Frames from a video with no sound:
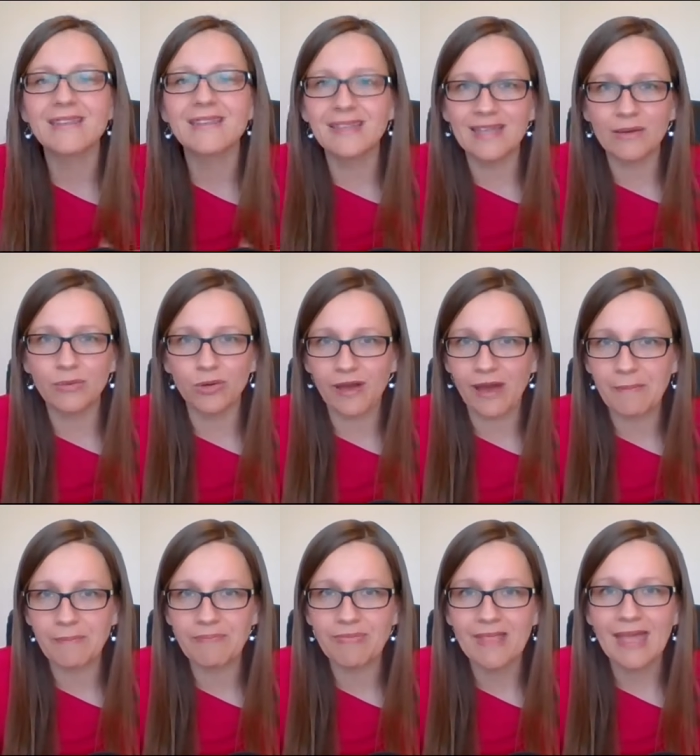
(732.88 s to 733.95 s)
that they will
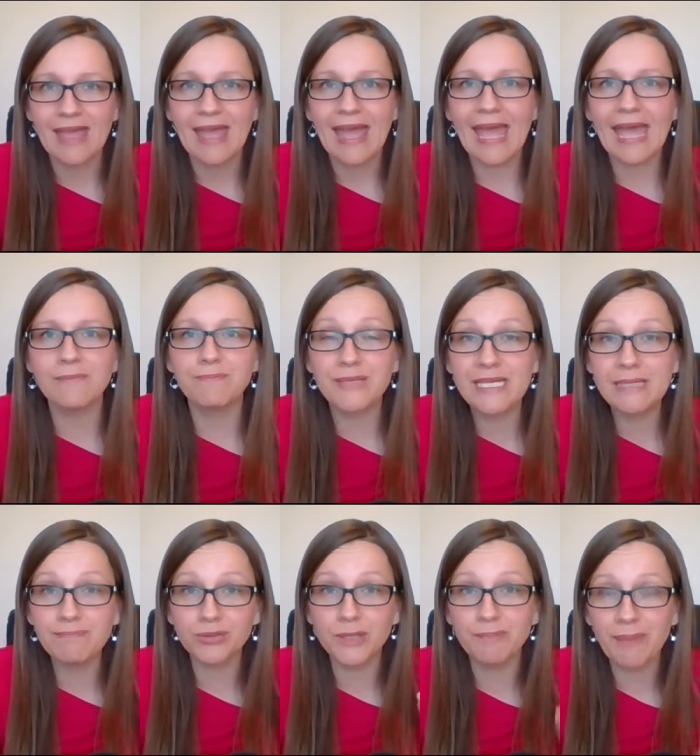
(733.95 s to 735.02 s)
come and be
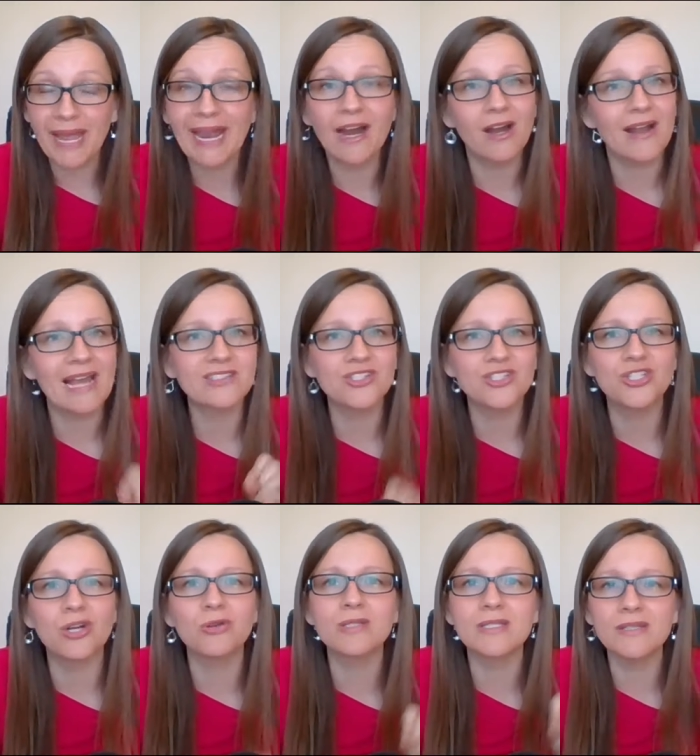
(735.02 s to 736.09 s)
prepared as
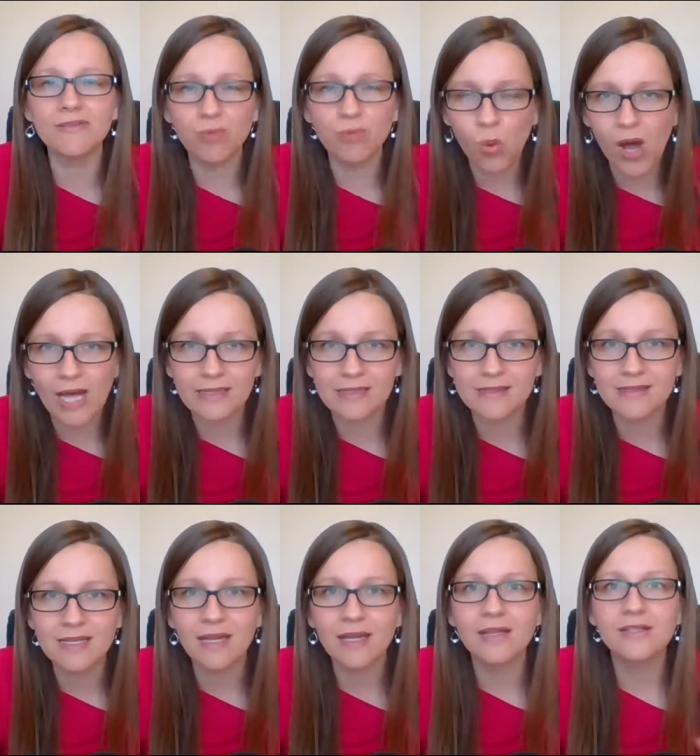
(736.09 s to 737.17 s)
Joseph
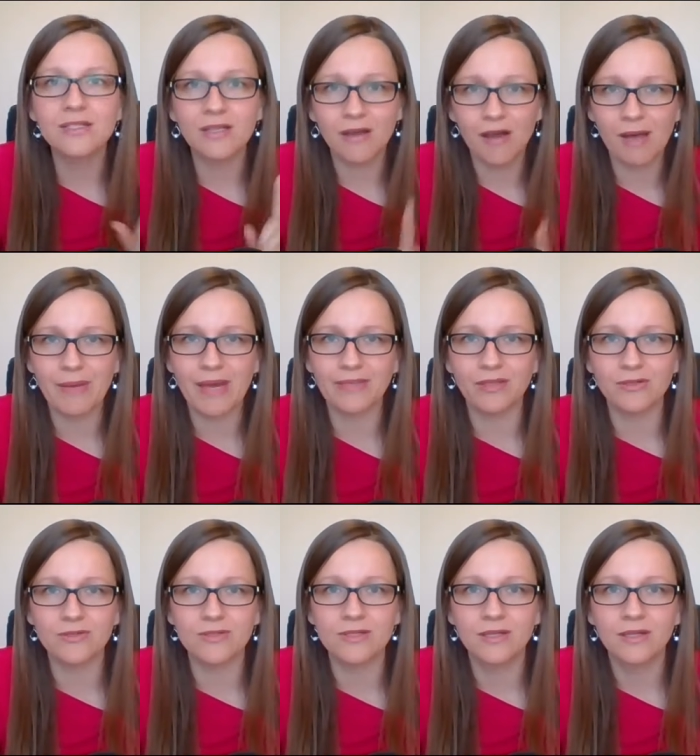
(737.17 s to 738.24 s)
was to combat
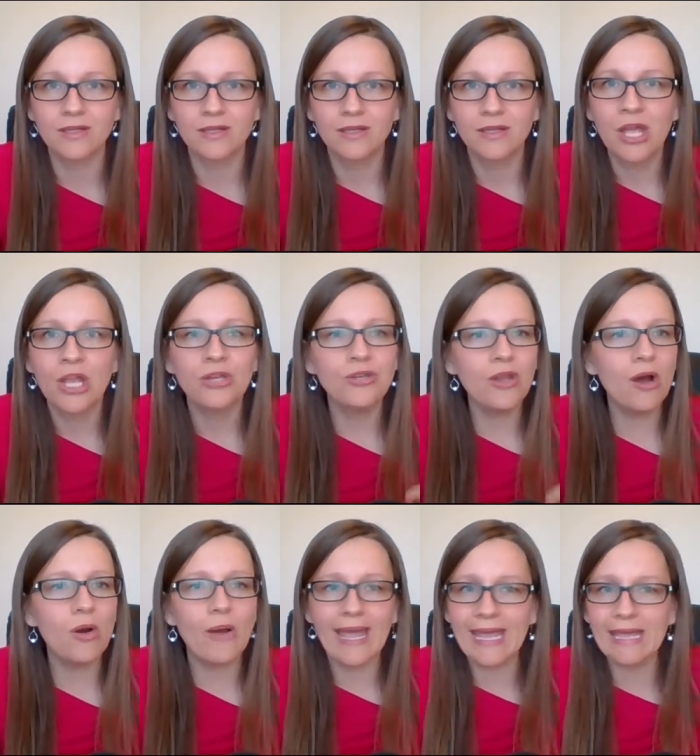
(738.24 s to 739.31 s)
those.
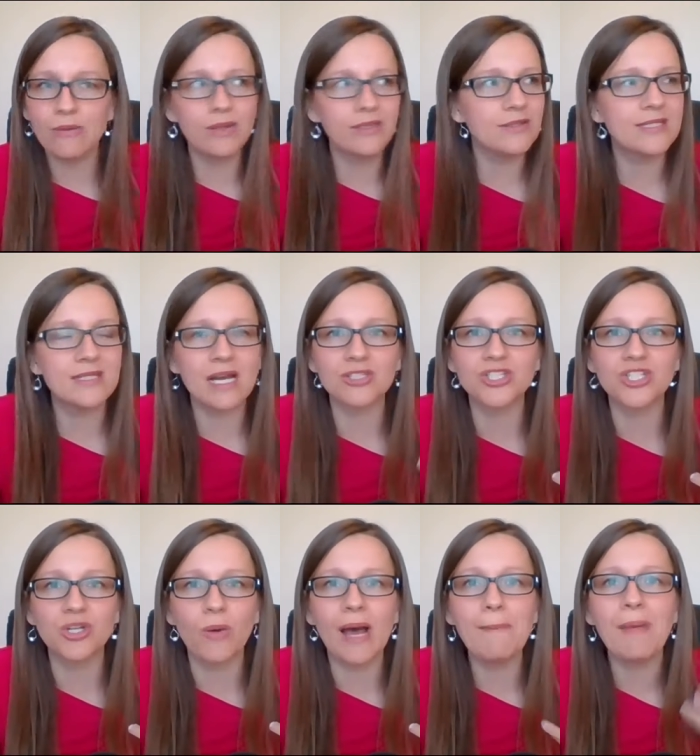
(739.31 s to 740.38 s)
No, hey, when these thoughts
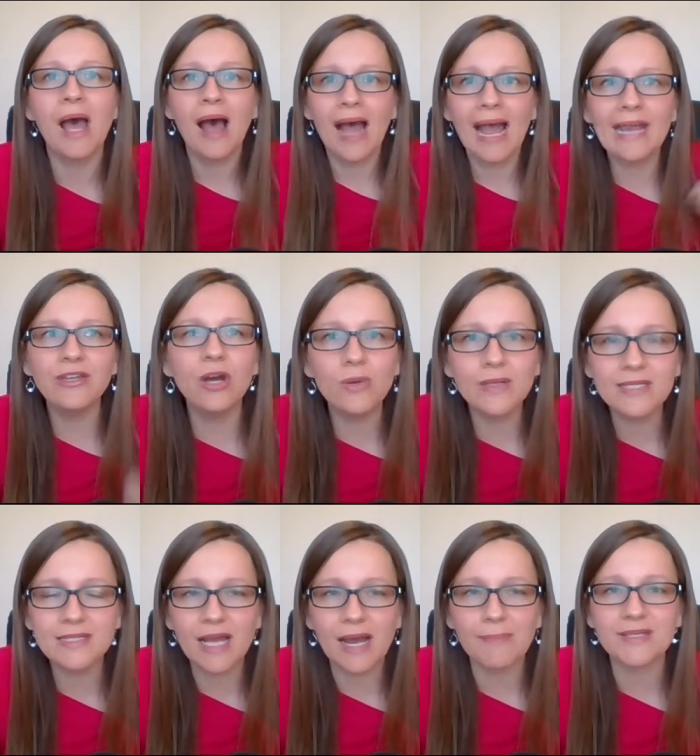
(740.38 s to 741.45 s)
show up, I know
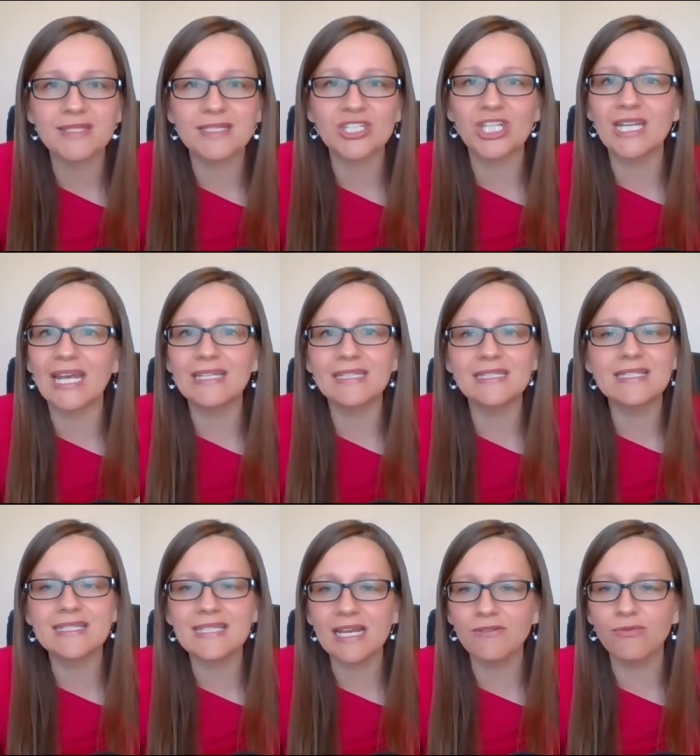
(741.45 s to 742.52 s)
it's the opposition. And
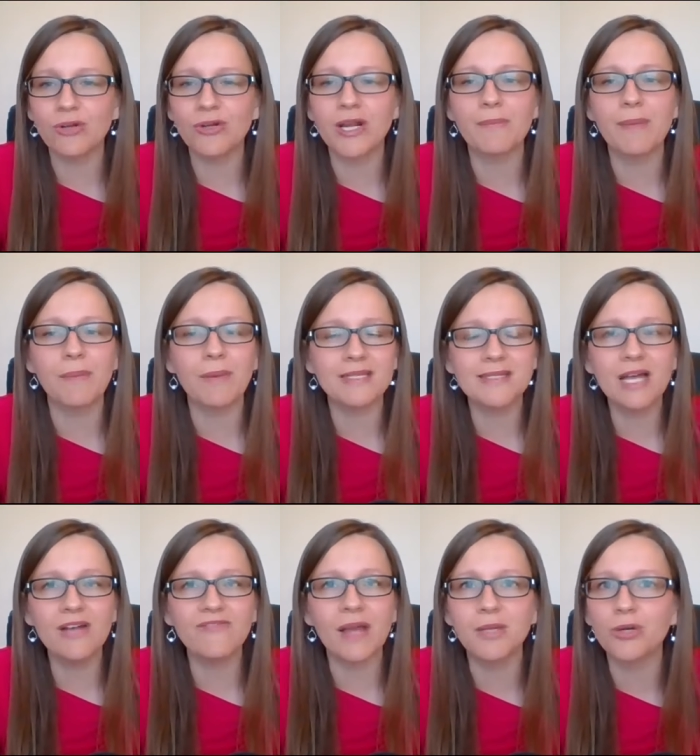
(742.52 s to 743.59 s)
instead of wondering about
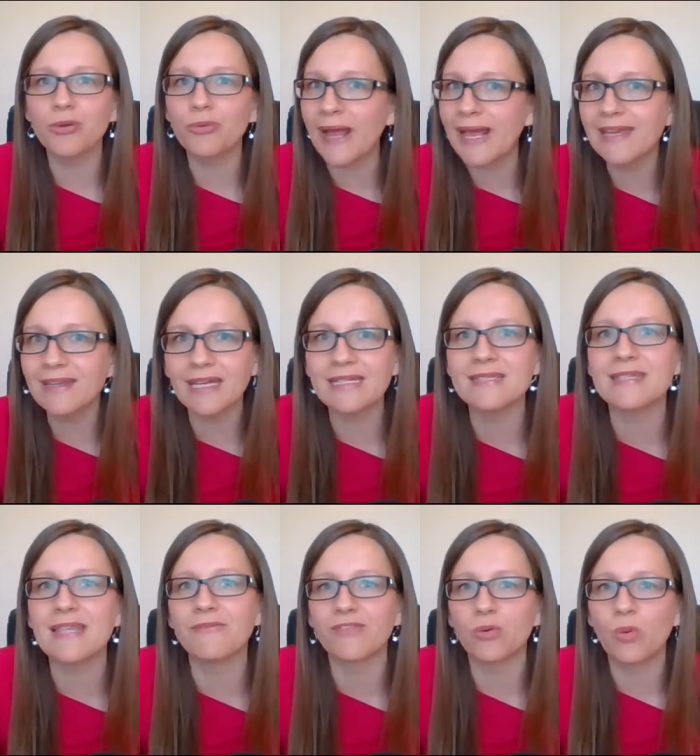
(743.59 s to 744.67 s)
myself, I'm going to recognize
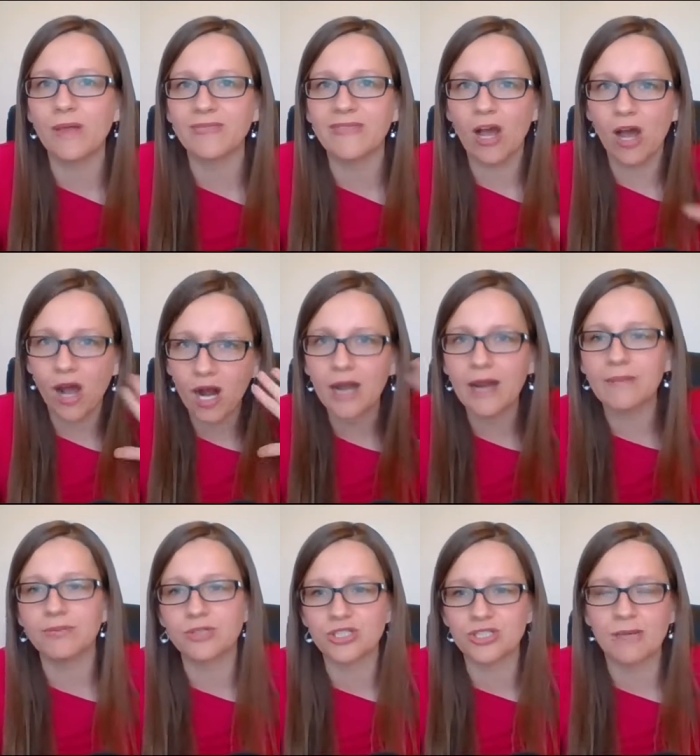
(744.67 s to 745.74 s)
them for what they are
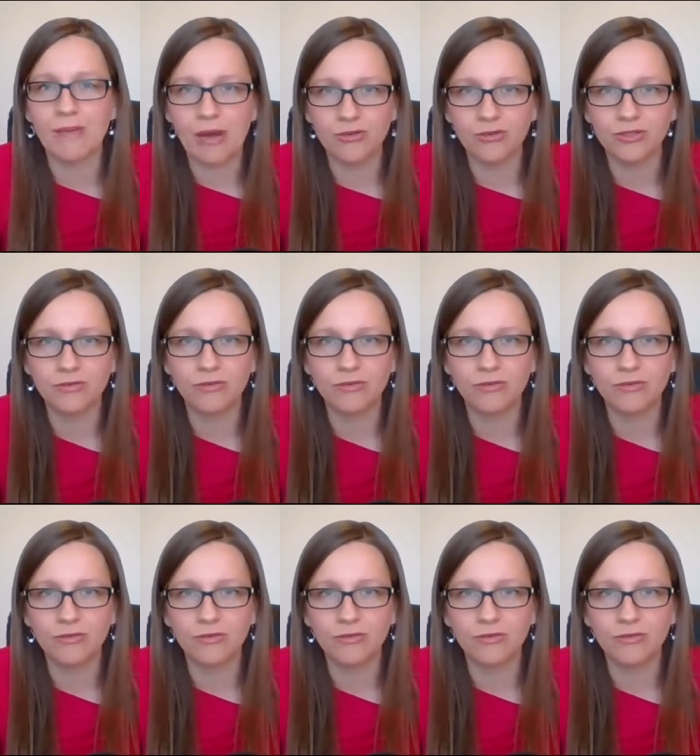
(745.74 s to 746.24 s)
and push them out.